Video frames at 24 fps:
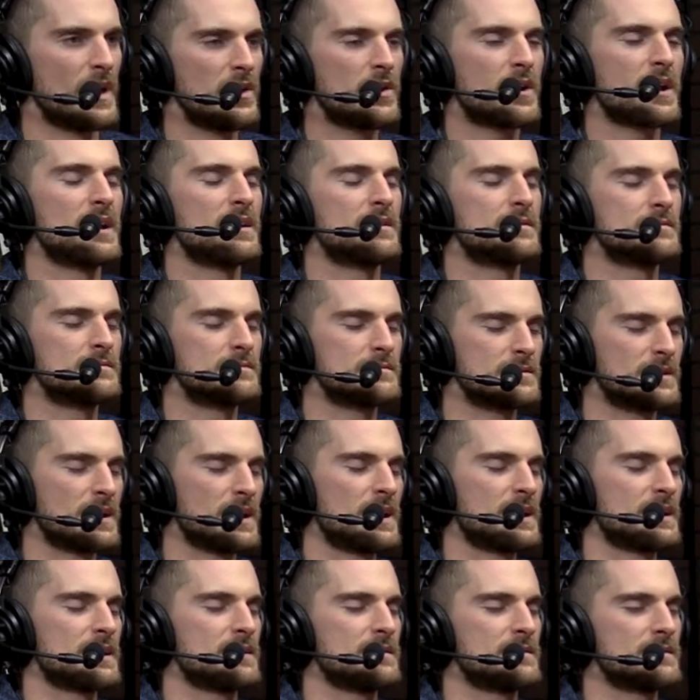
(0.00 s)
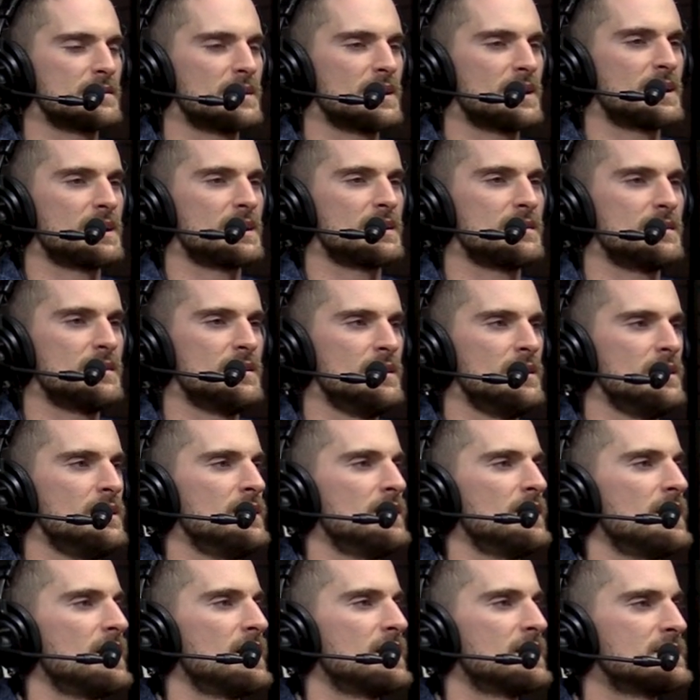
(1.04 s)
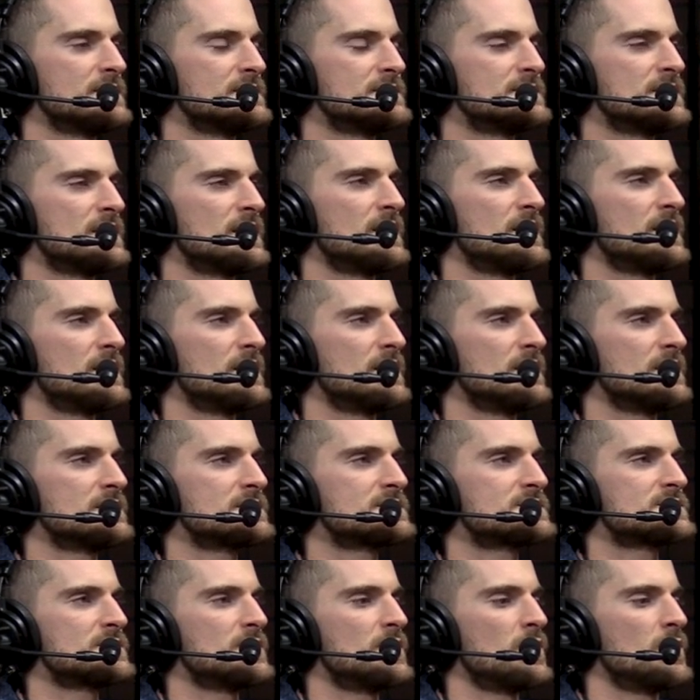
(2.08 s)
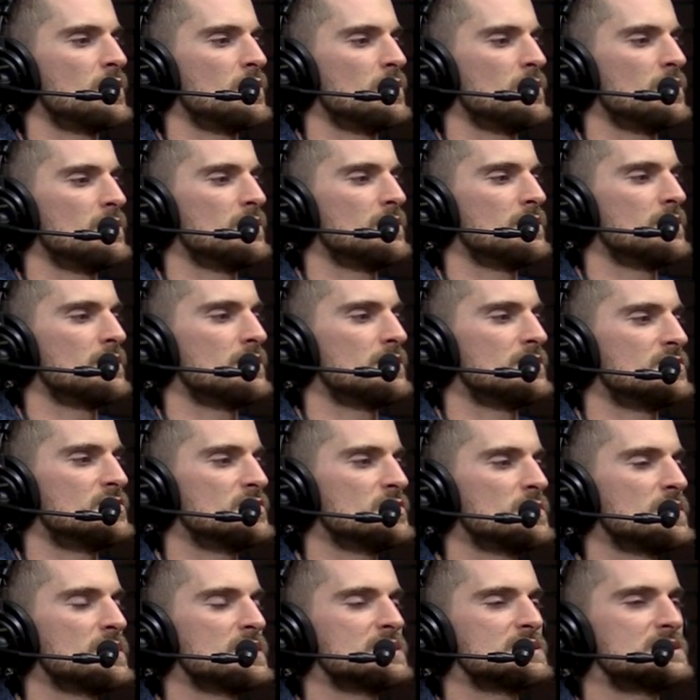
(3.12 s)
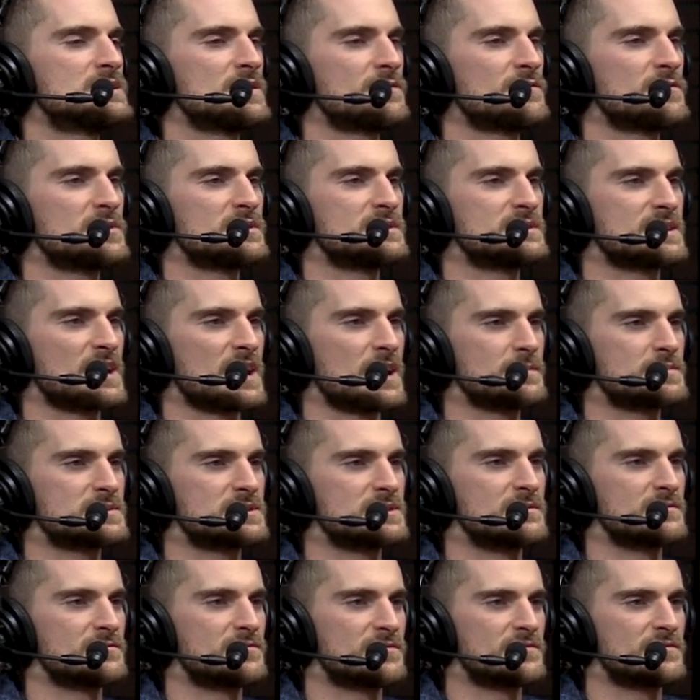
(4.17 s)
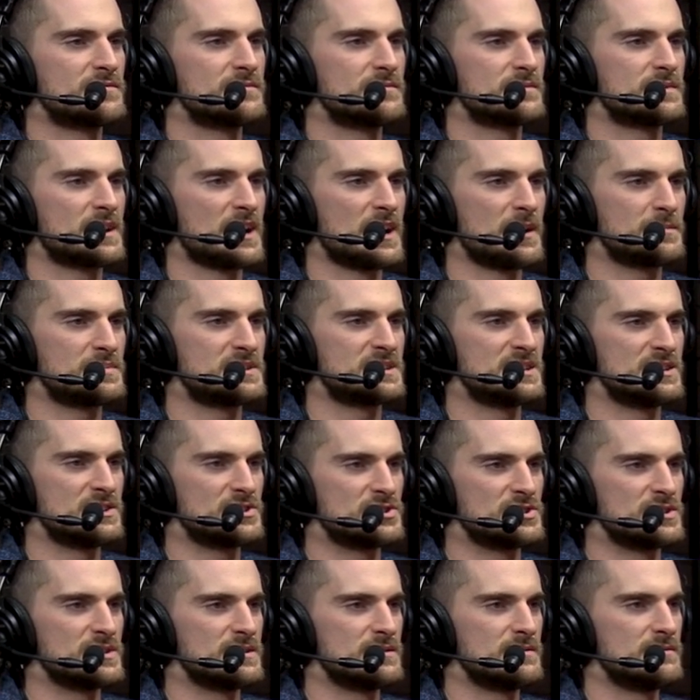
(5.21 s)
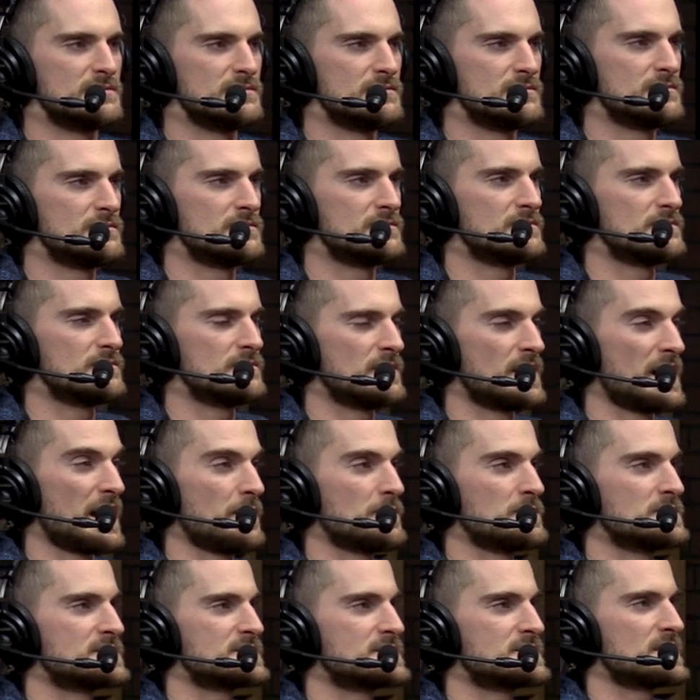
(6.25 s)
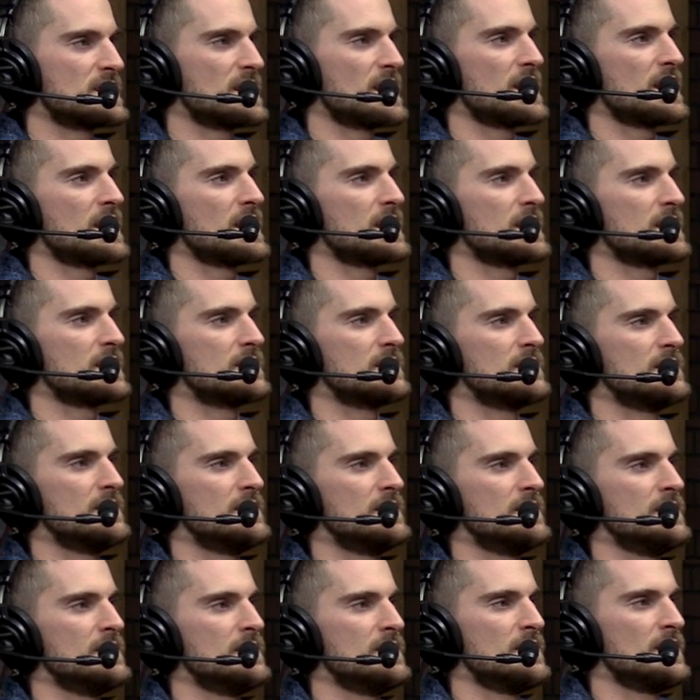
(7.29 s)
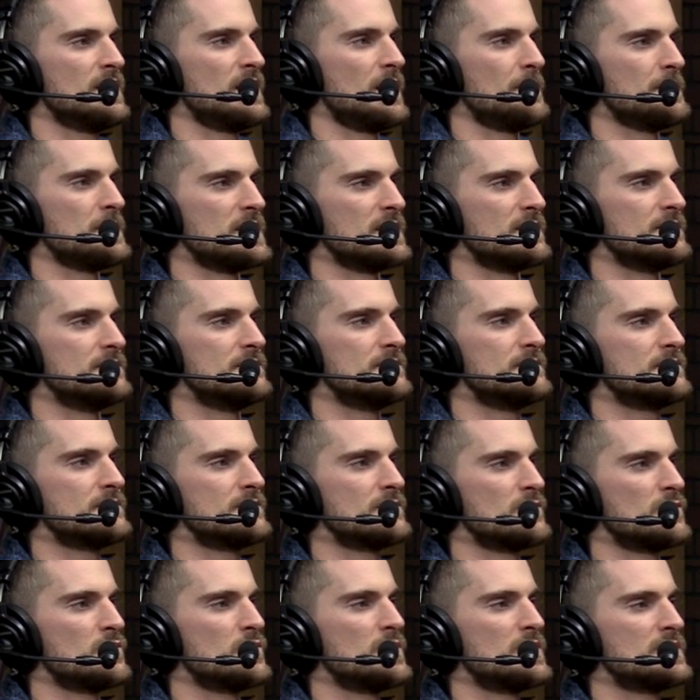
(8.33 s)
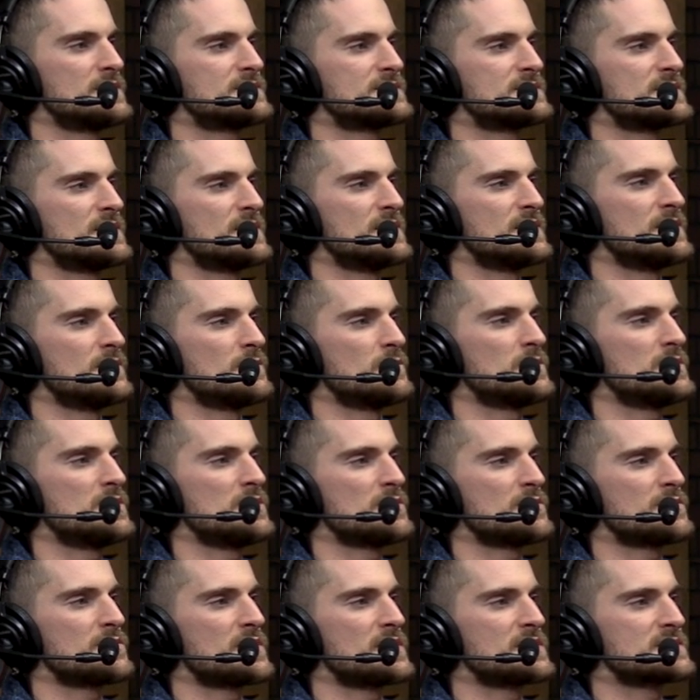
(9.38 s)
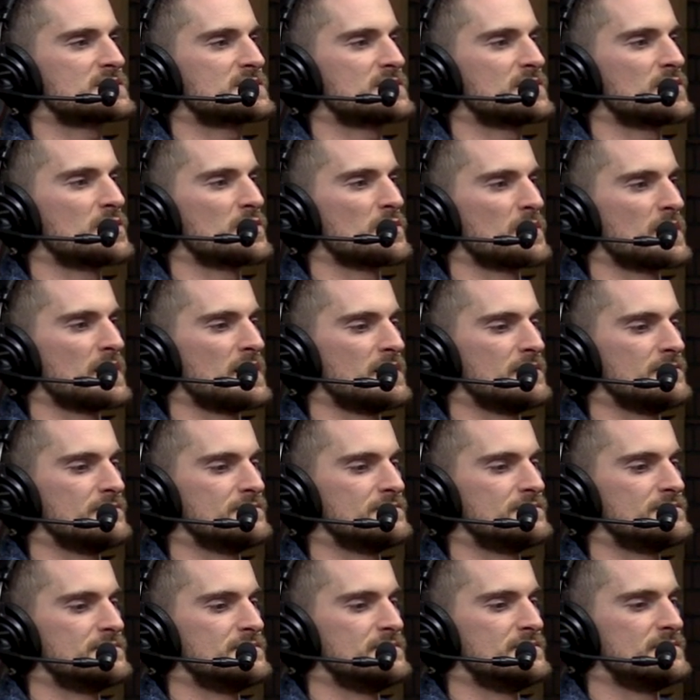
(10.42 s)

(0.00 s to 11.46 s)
Okay, got it, got it. And uh, so doing different types of competition, I would say, I mean, what uh, what are your thoughts there around